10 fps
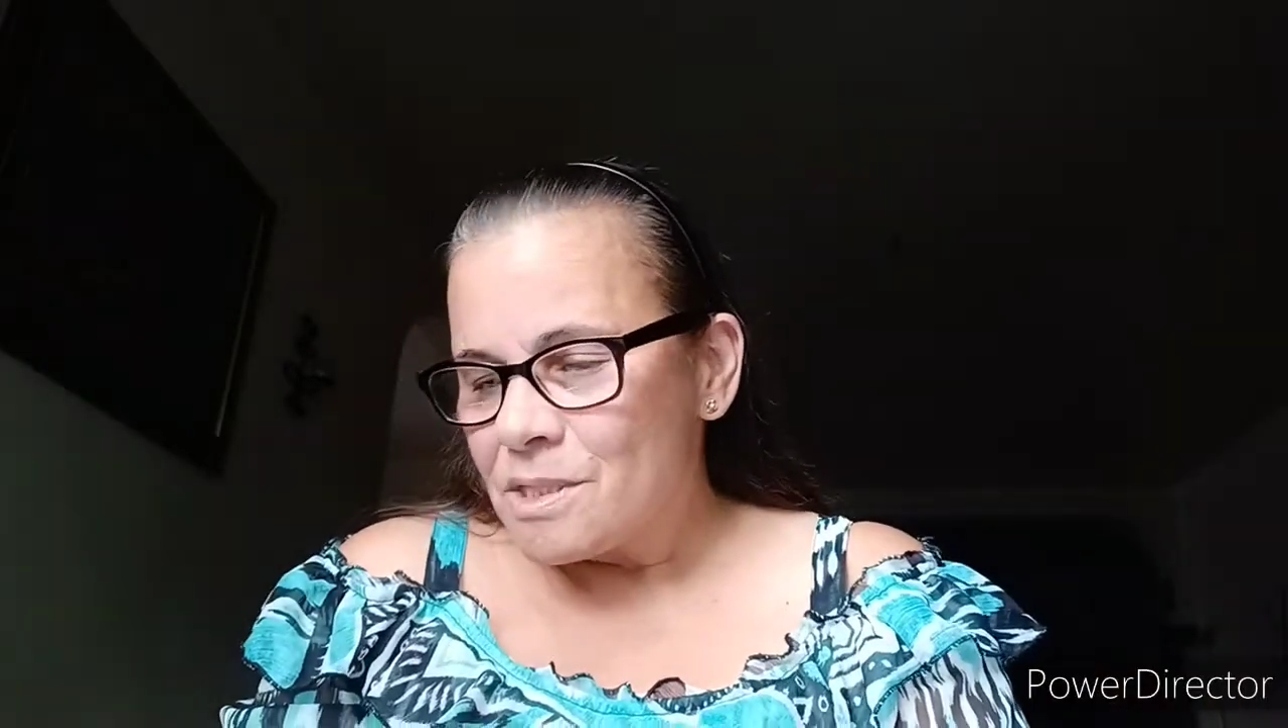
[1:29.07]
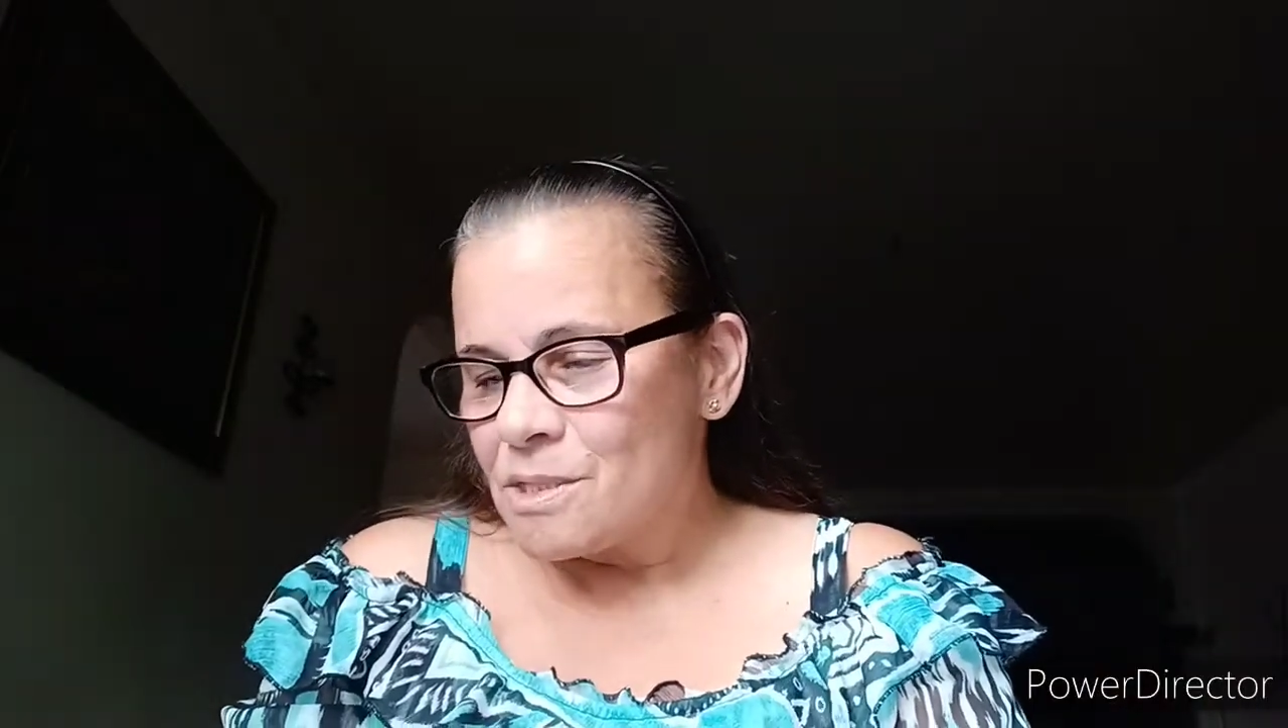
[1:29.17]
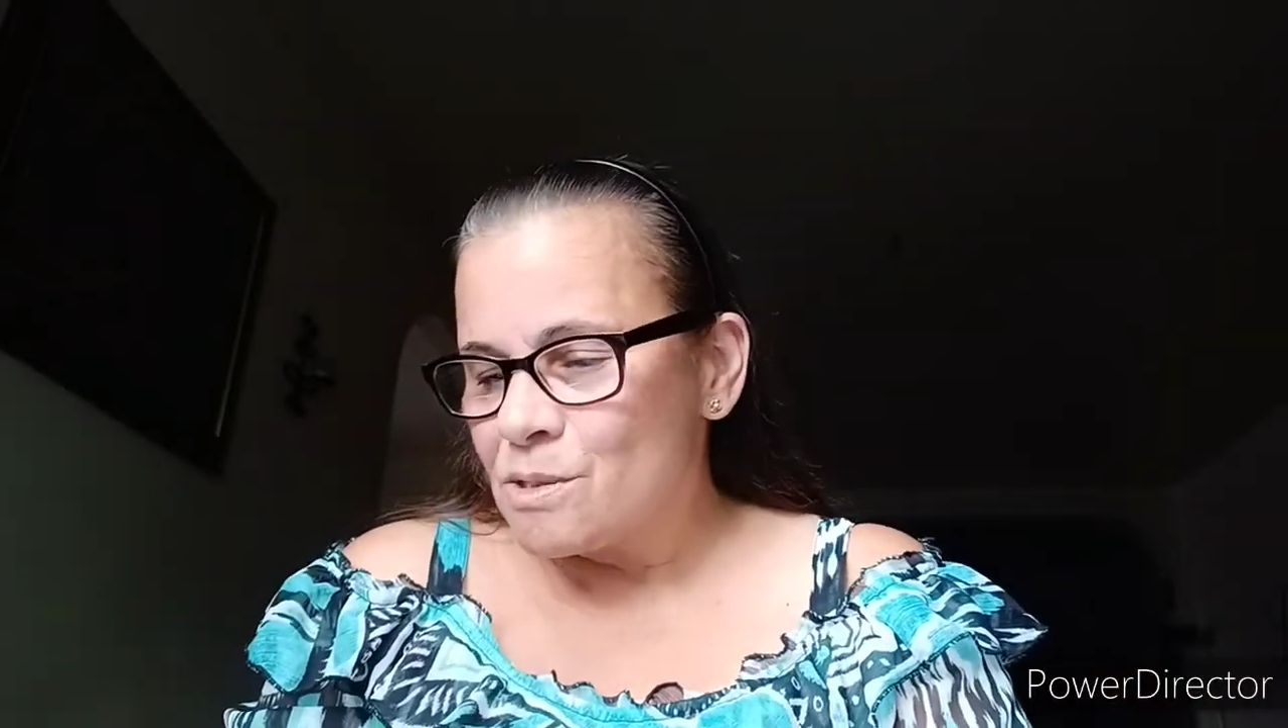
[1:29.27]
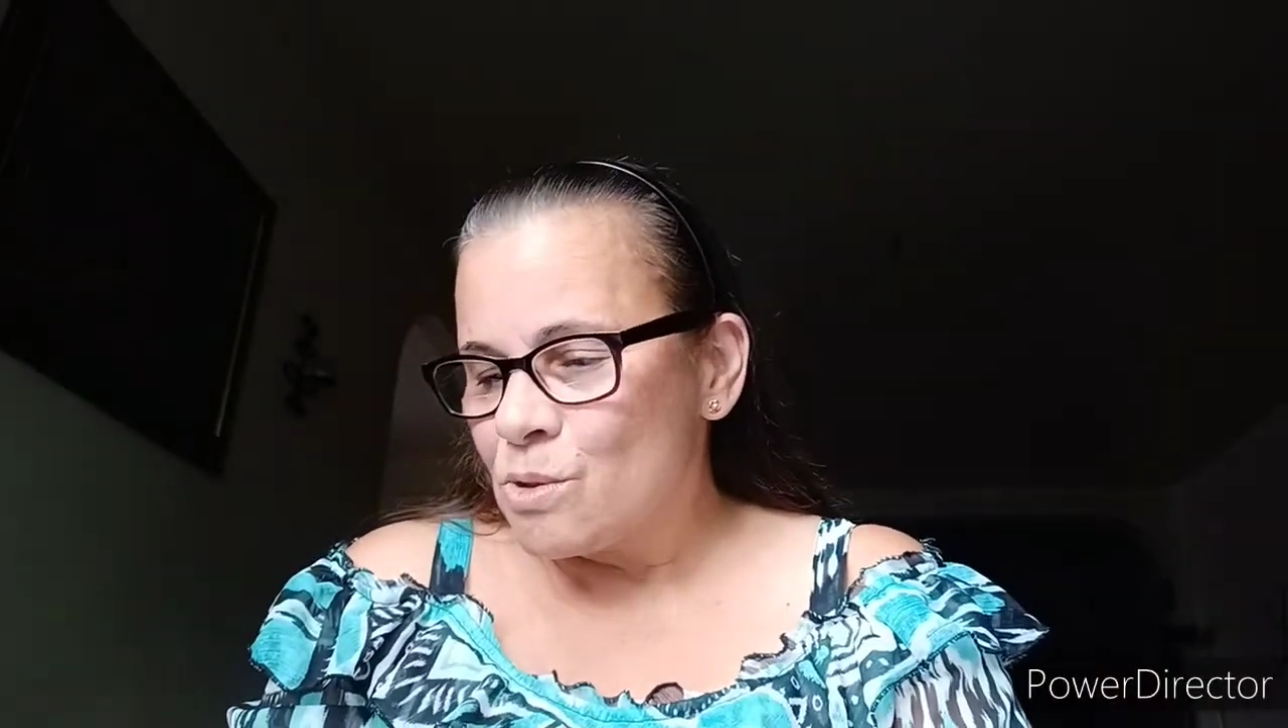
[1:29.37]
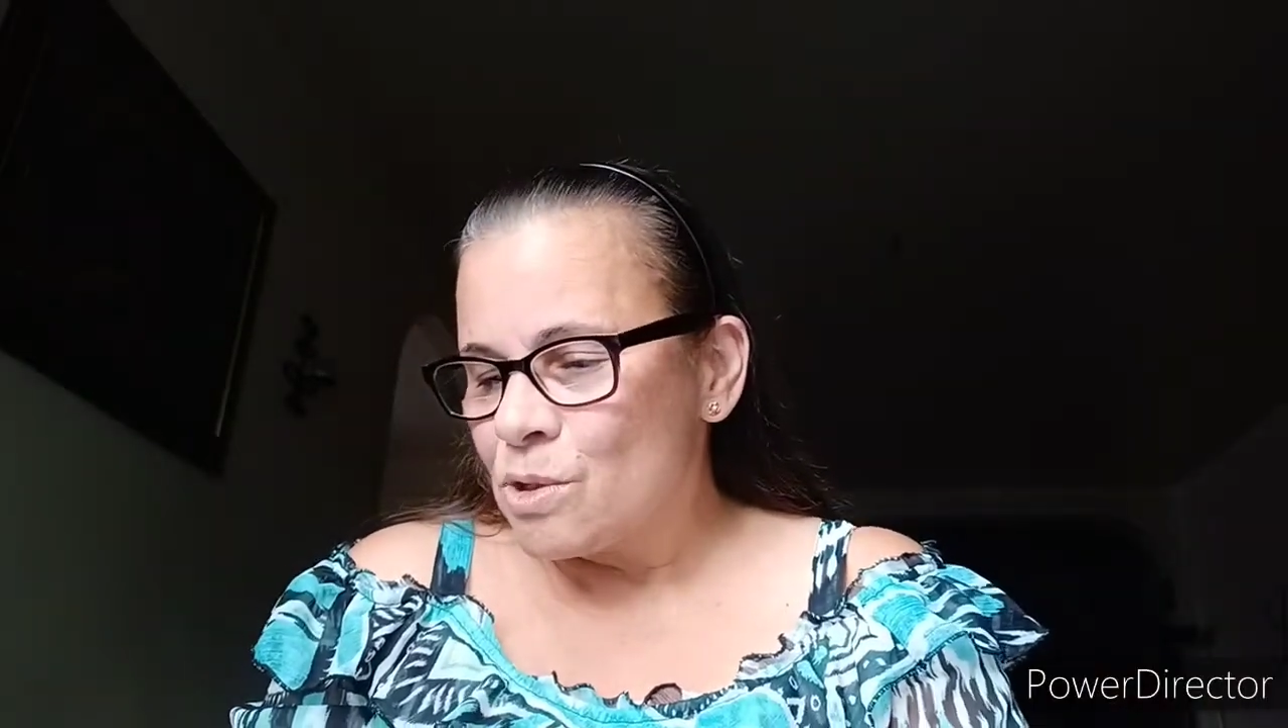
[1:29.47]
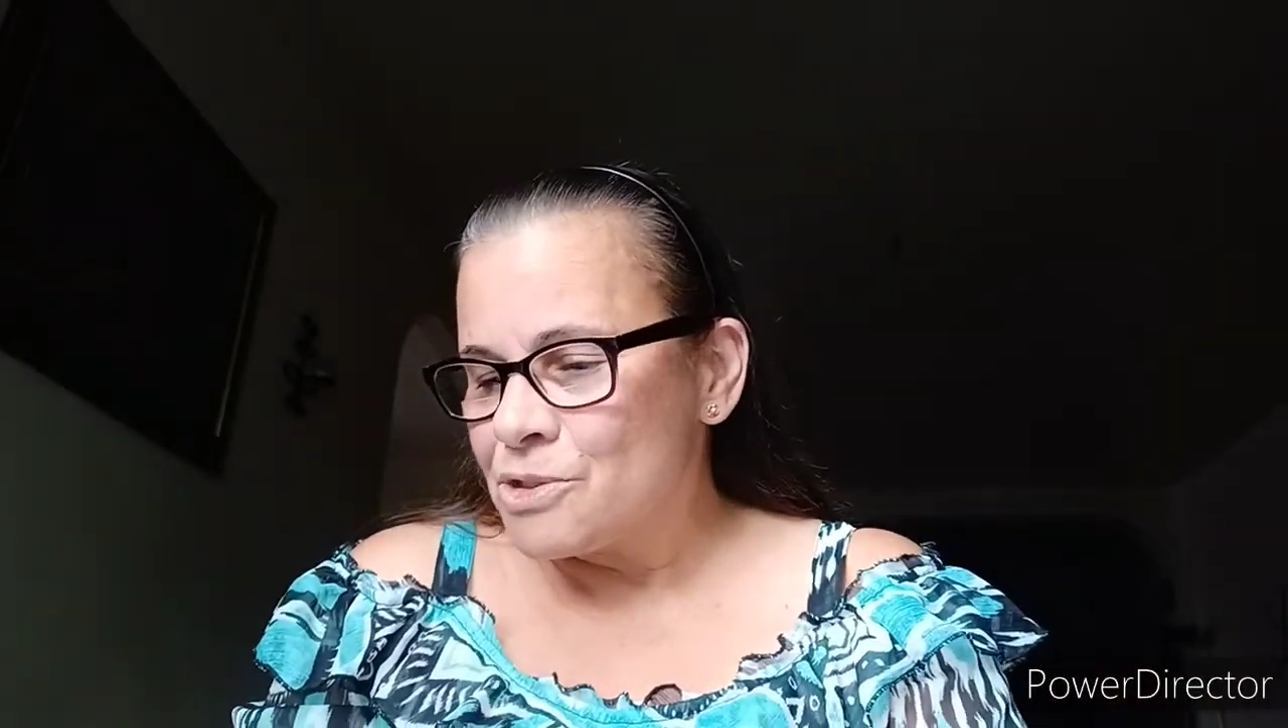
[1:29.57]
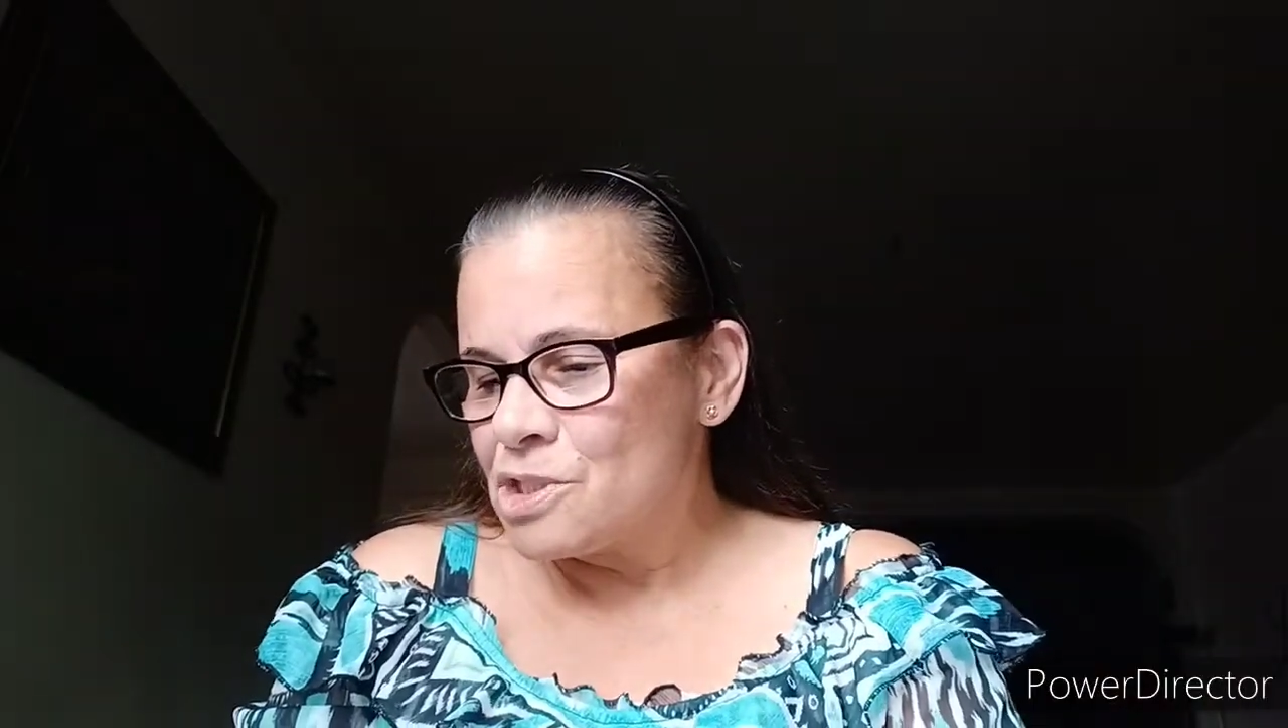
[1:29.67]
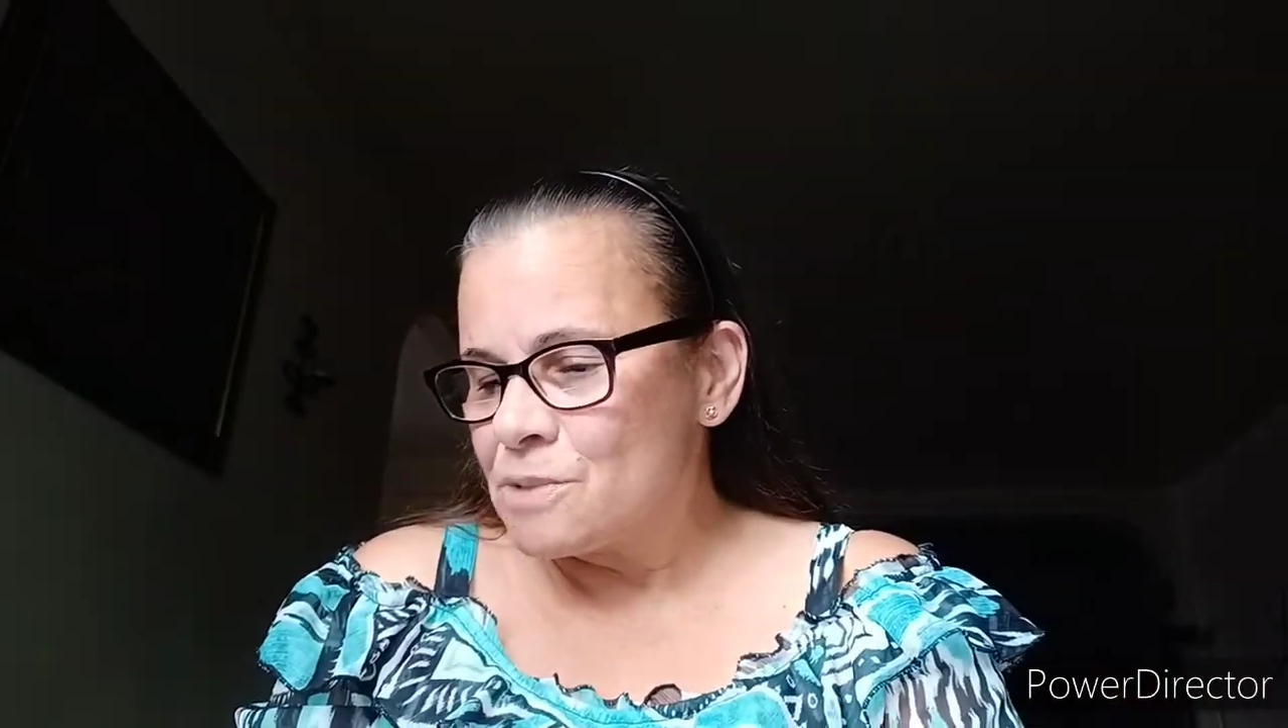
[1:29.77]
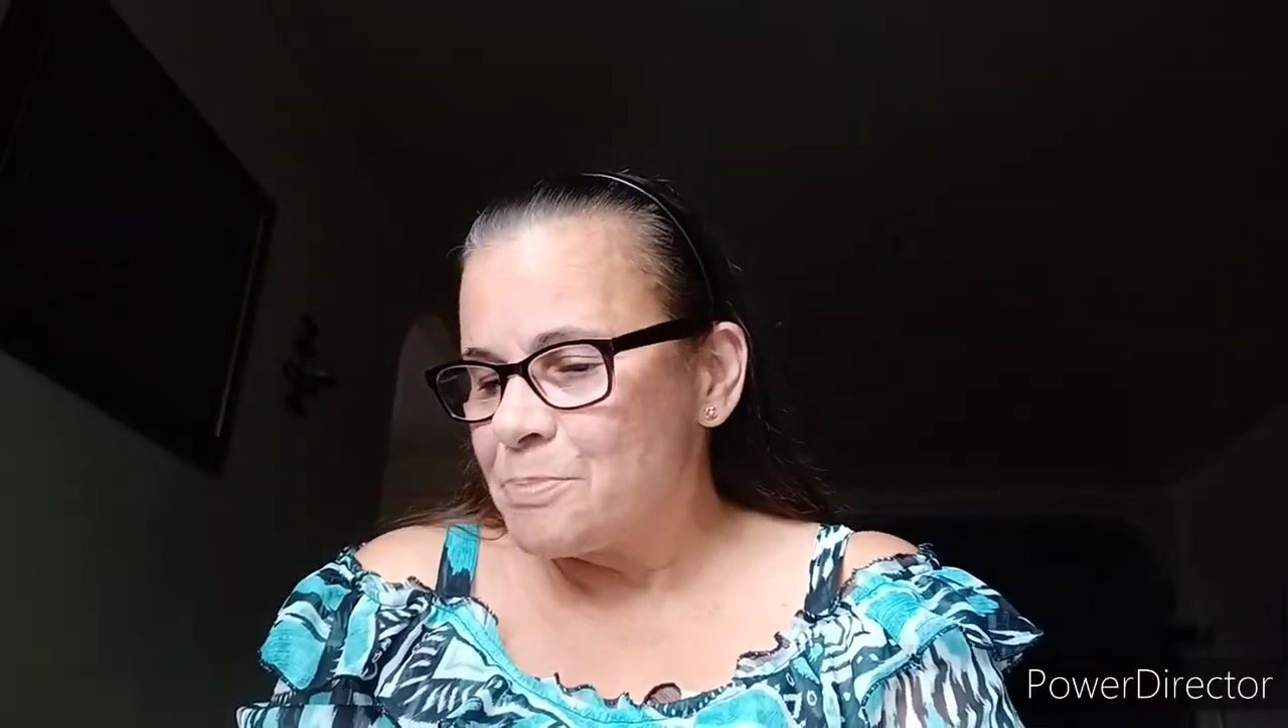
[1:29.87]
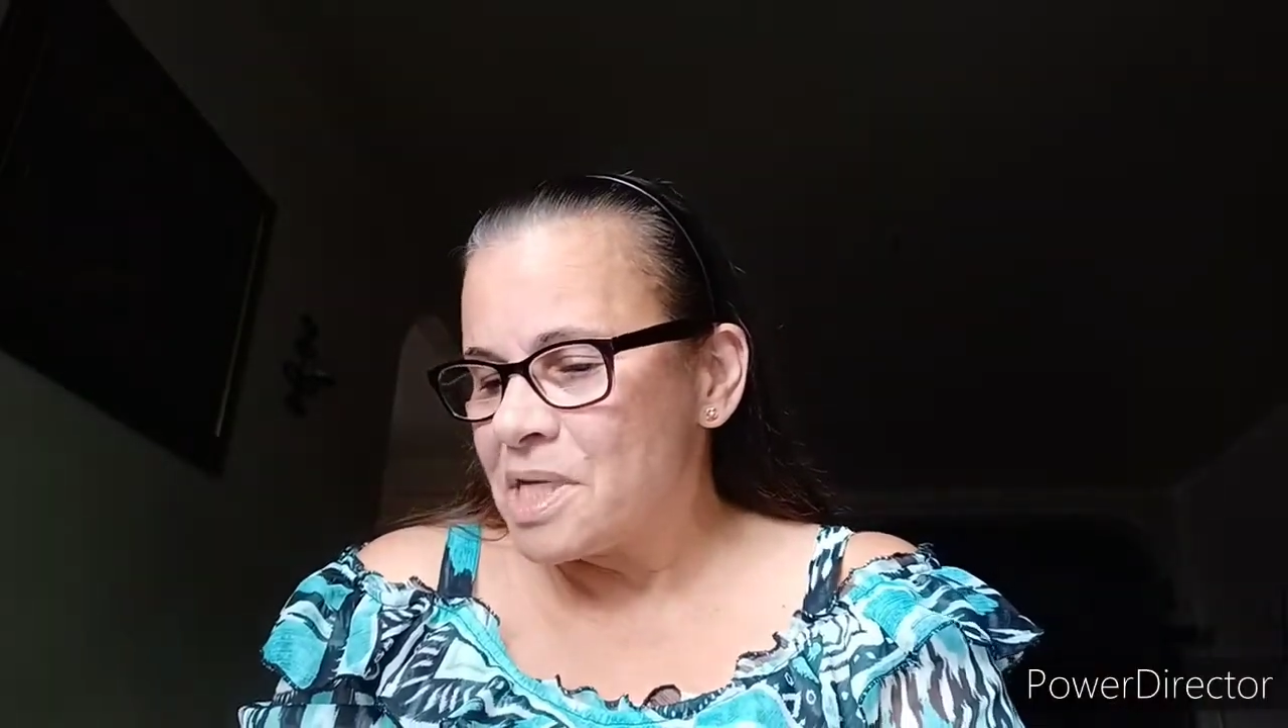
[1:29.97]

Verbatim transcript: The gorgeous